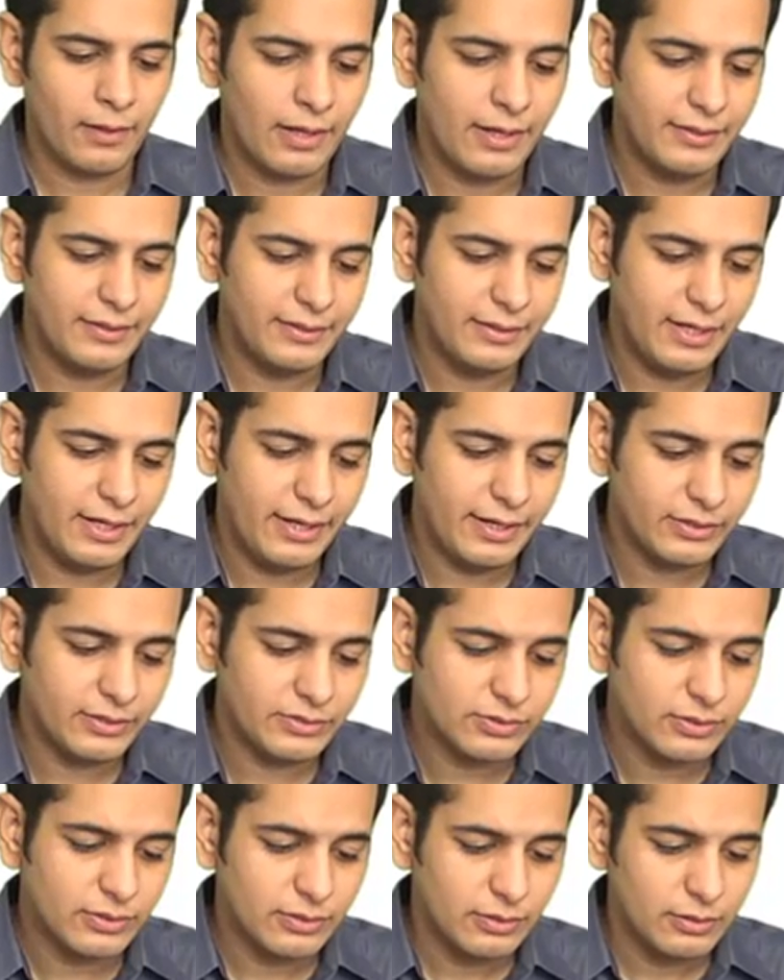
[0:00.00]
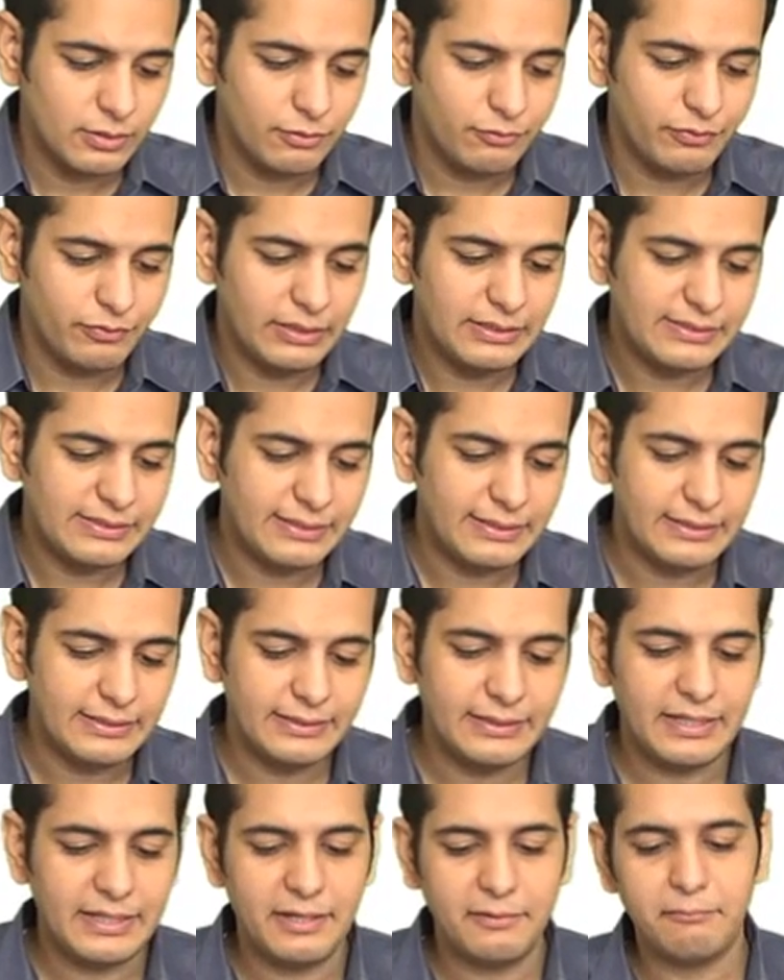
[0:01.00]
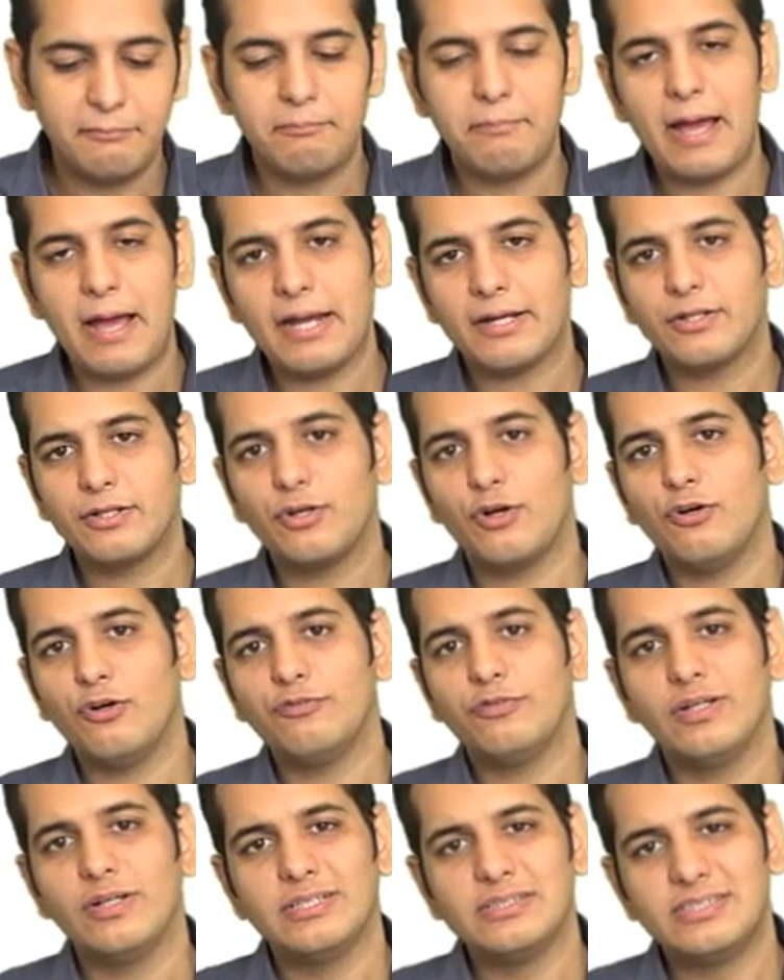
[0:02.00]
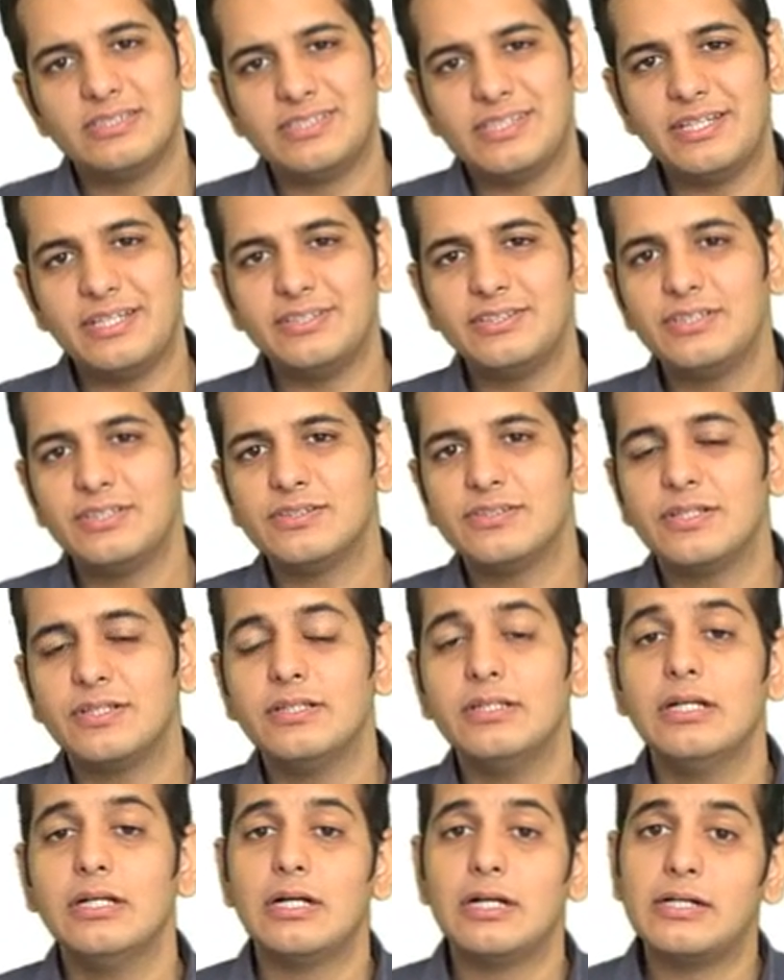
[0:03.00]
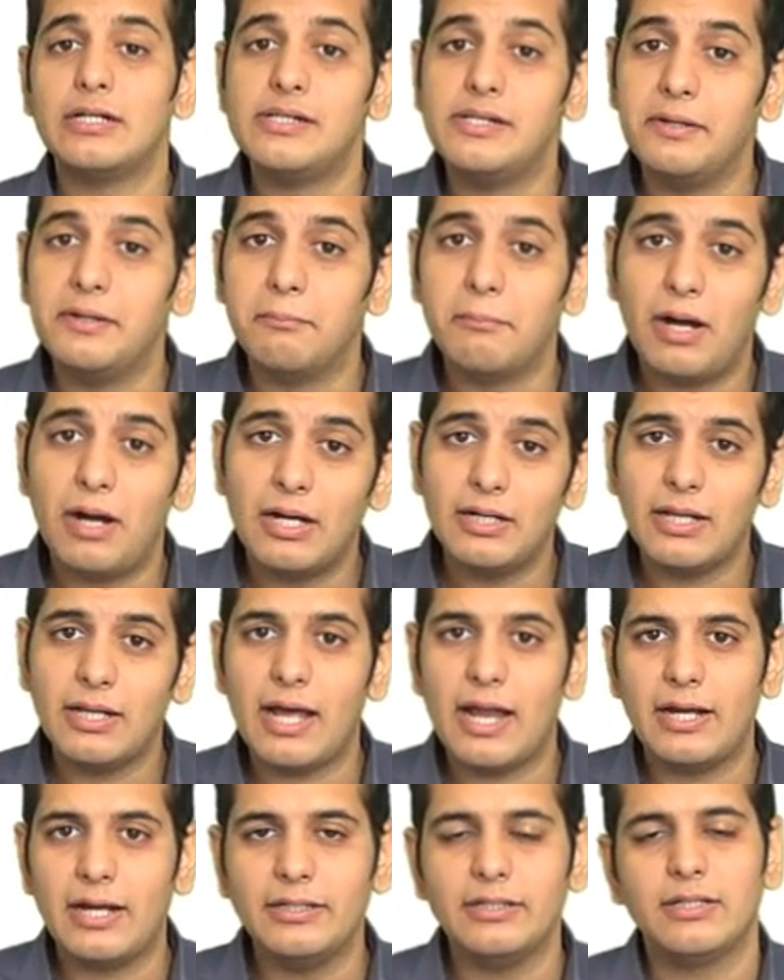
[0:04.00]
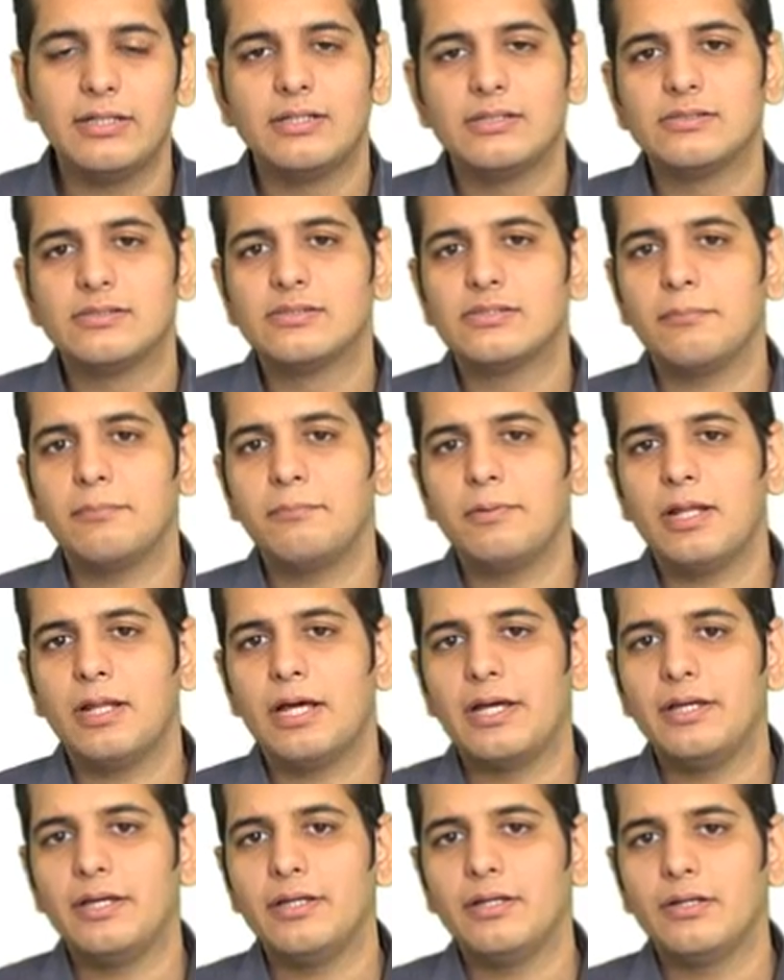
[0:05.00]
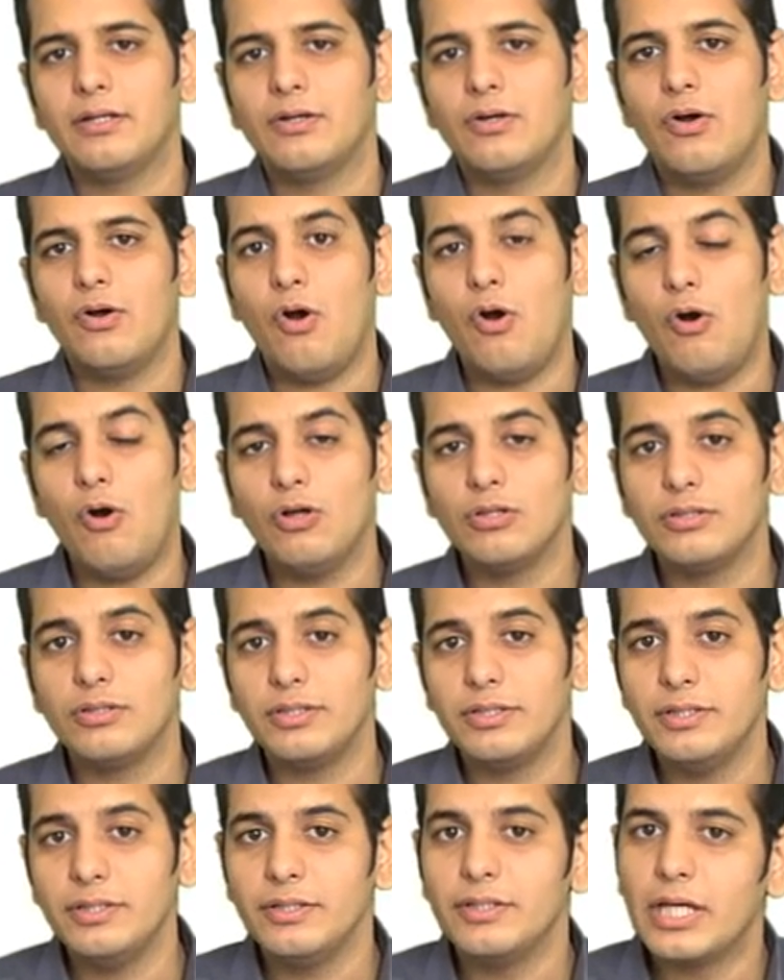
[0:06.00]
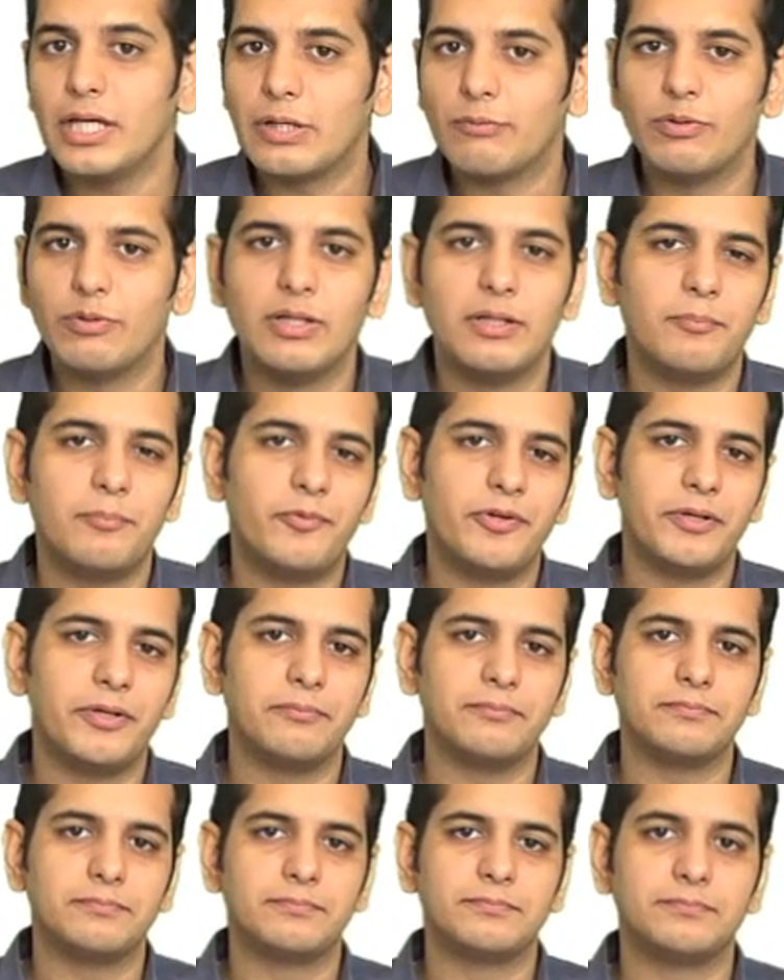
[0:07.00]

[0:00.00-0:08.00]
And next, we'll see the impact of changes in demand and supply on the equilibrium.